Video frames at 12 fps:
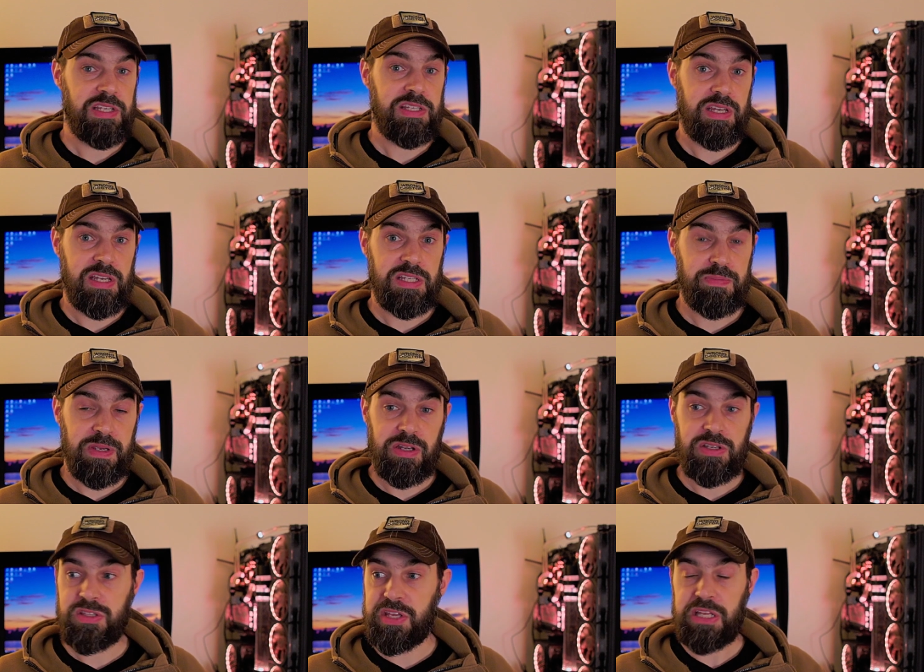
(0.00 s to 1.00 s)
This is
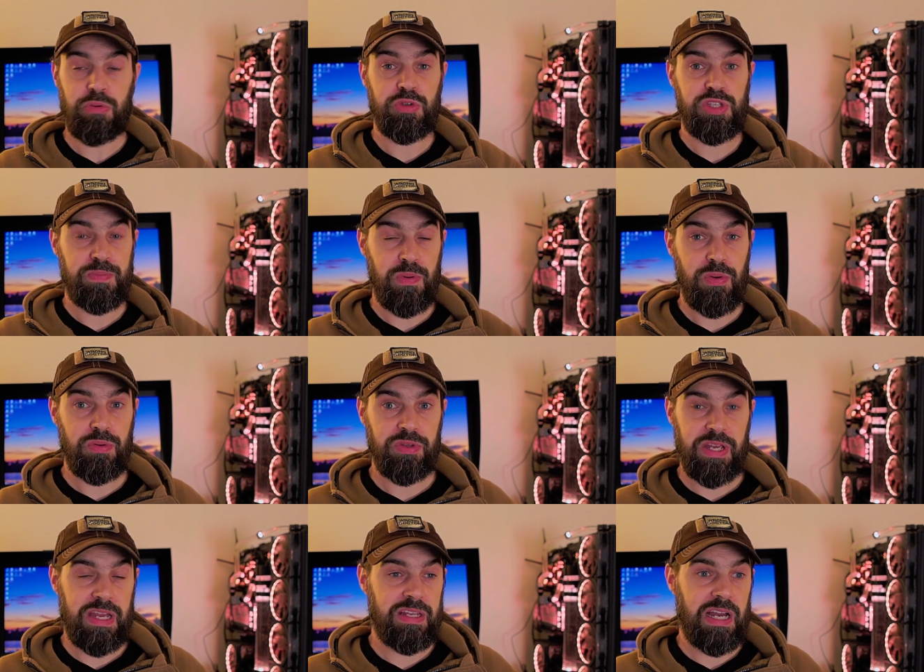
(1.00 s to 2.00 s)
because they don't
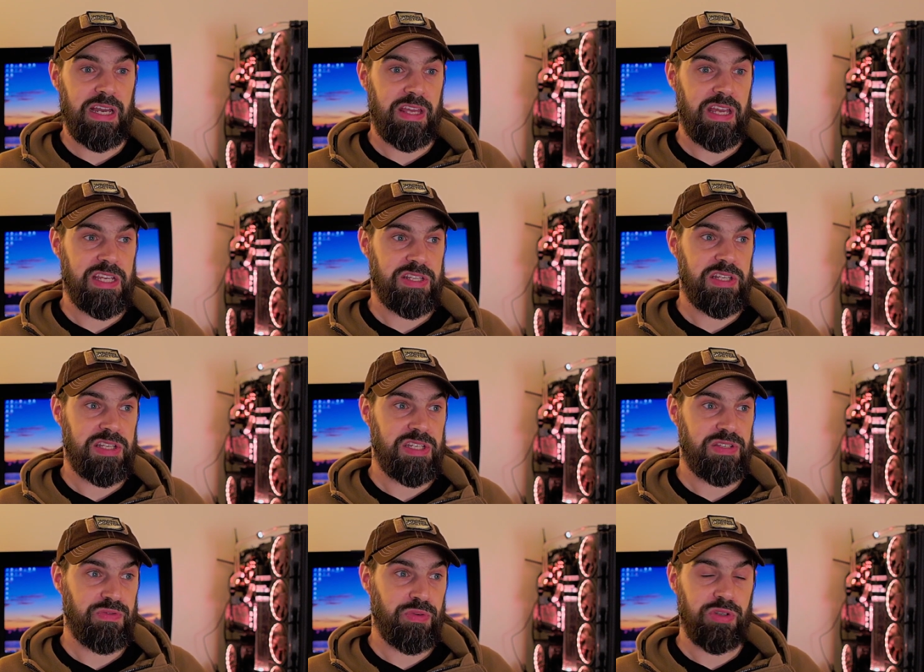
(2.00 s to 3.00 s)
spawn, and I guess this
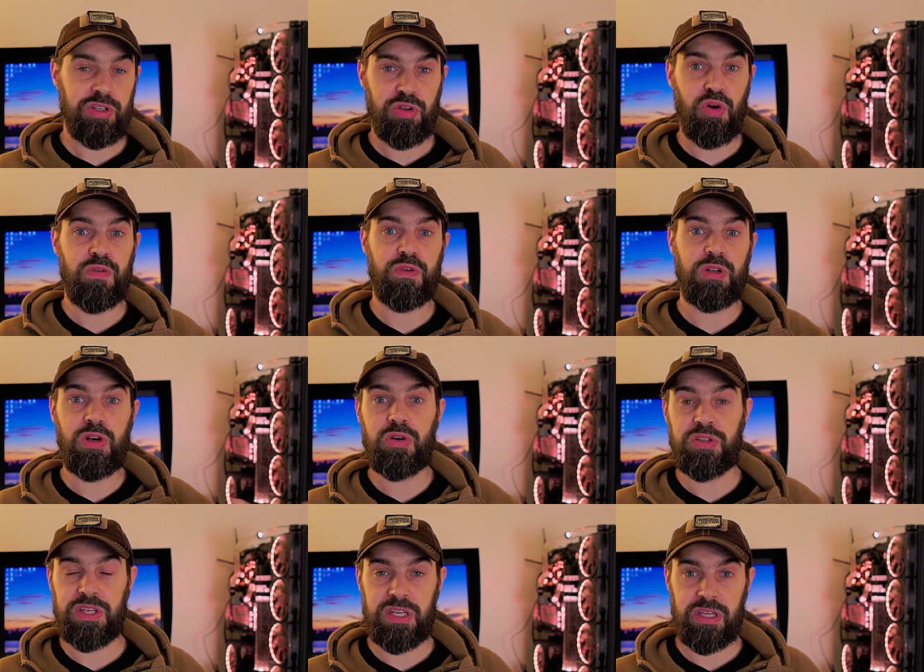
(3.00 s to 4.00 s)
is for not
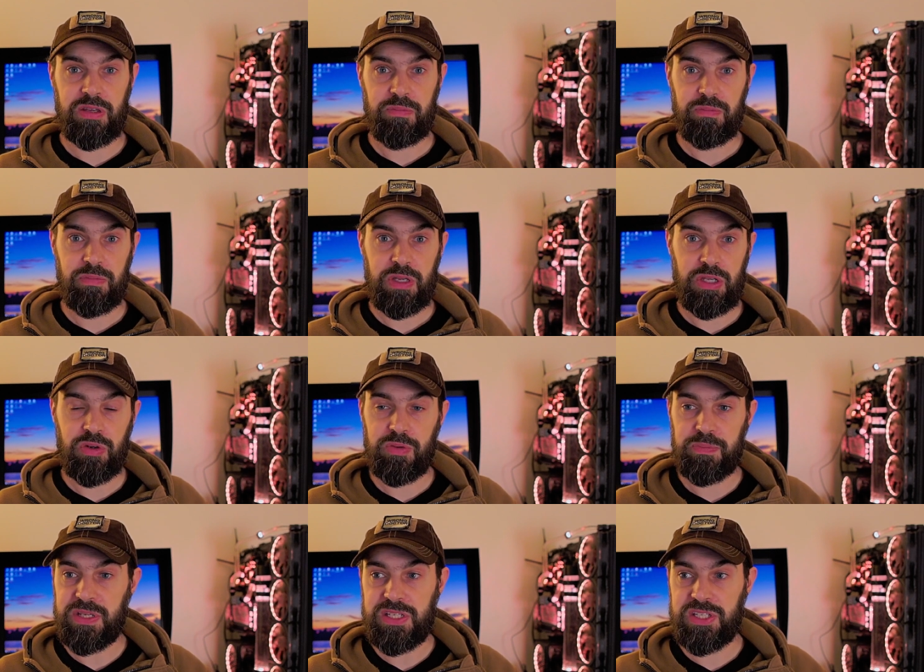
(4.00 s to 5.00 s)
overloading your
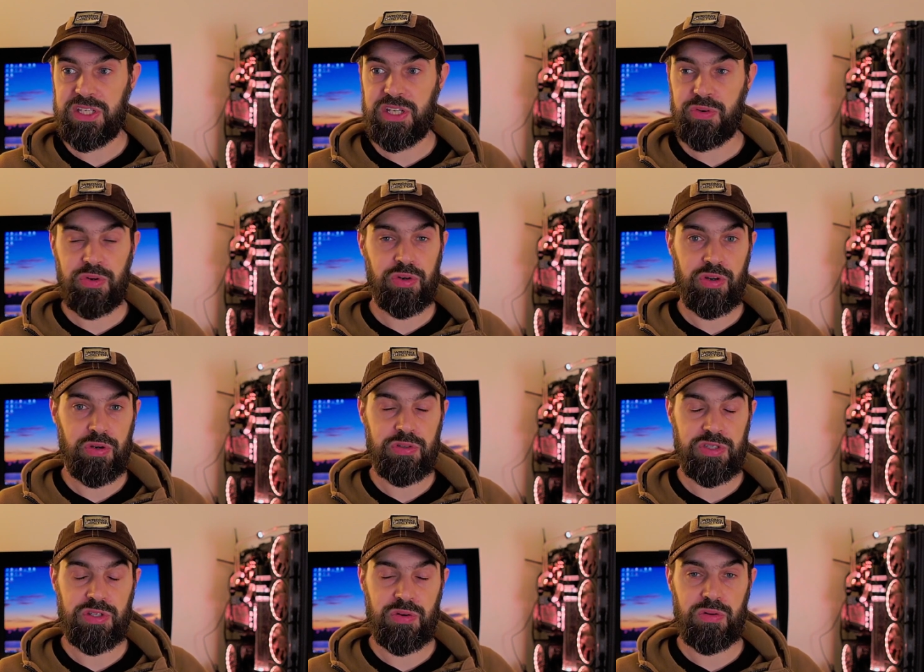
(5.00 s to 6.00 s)
PC or your
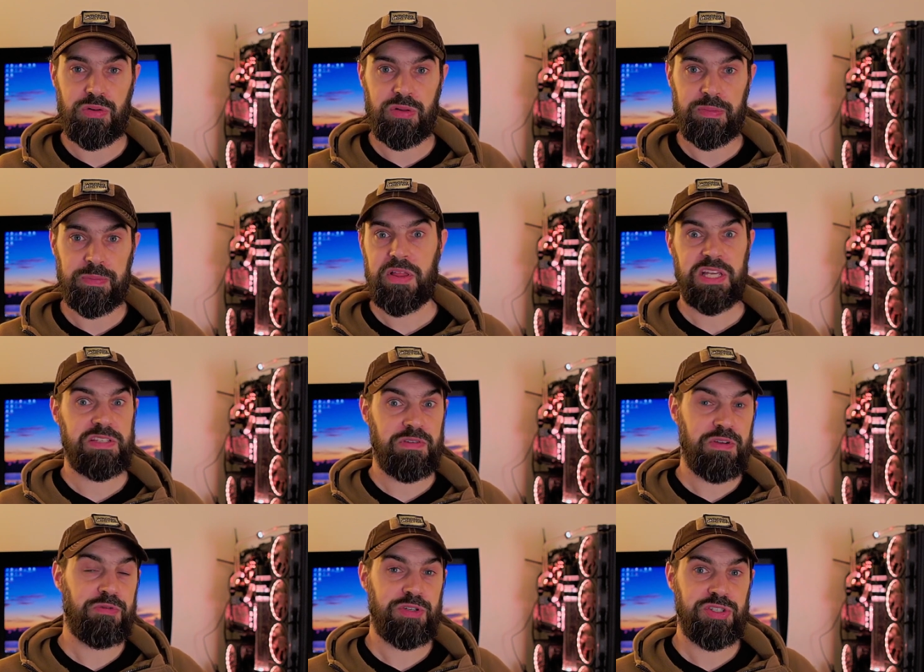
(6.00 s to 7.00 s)
console. And that's
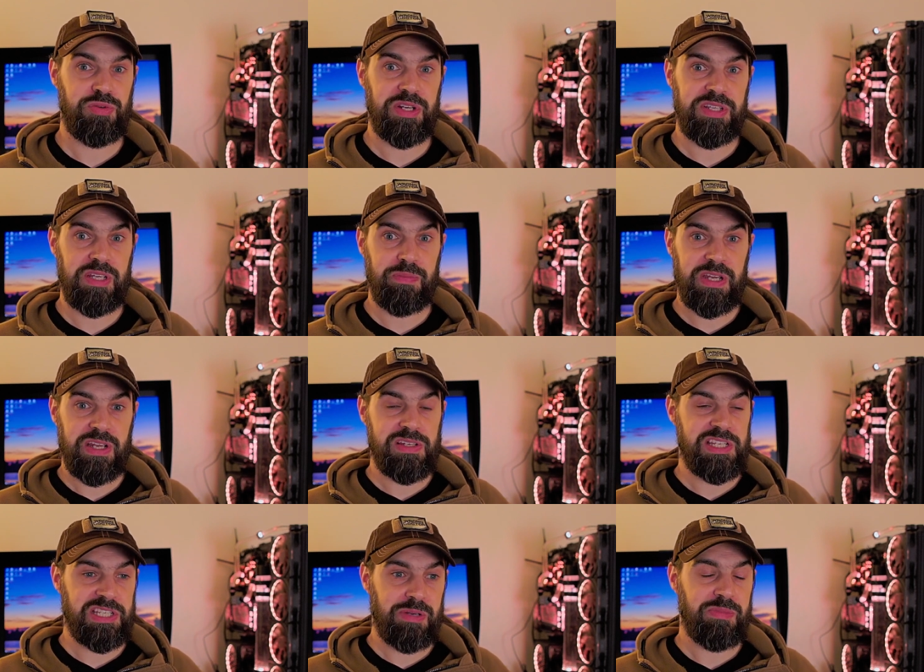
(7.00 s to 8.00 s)
very frustrating
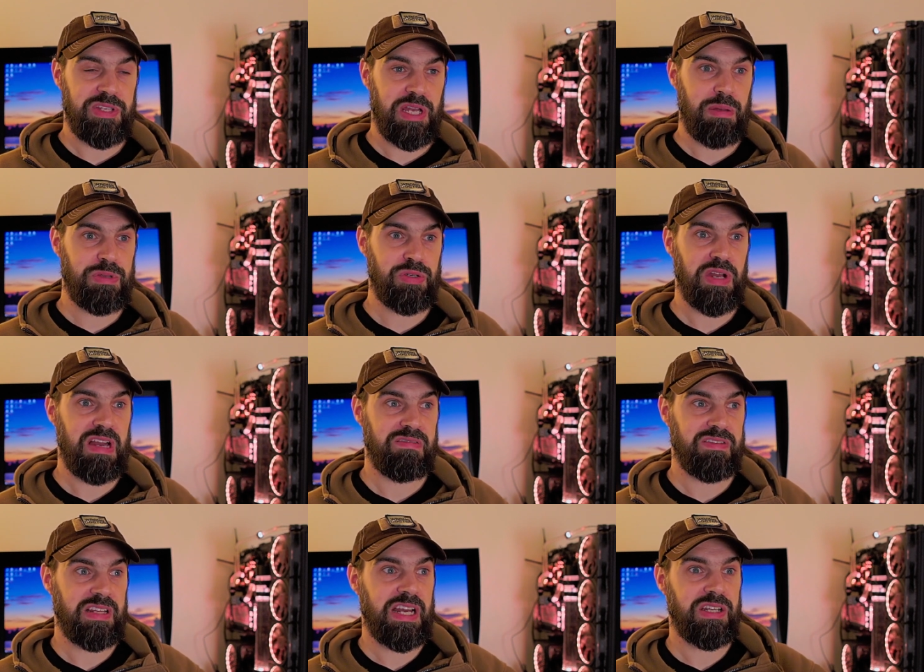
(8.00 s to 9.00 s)
because sometimes you
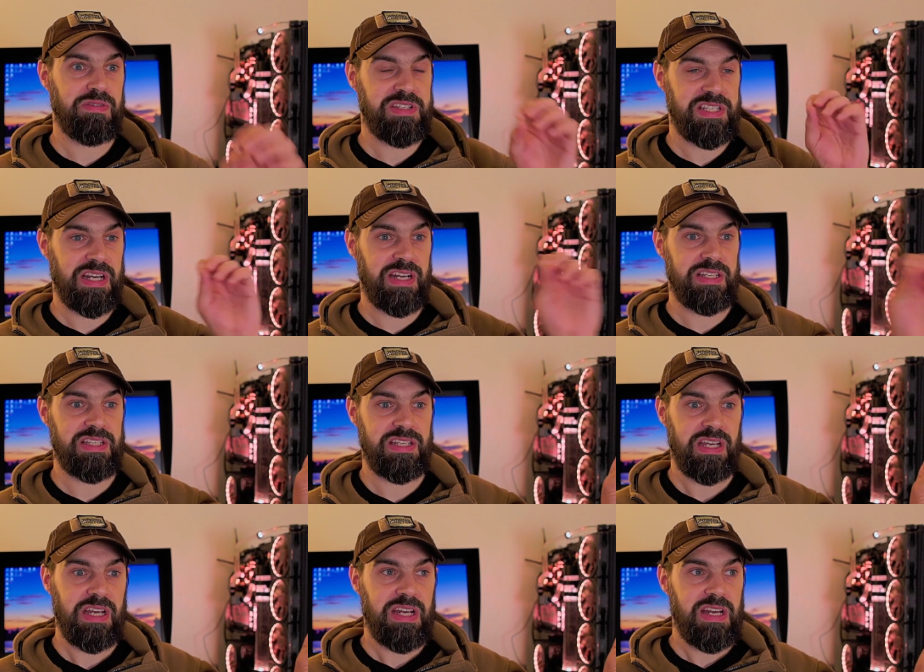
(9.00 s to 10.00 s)
have line of sights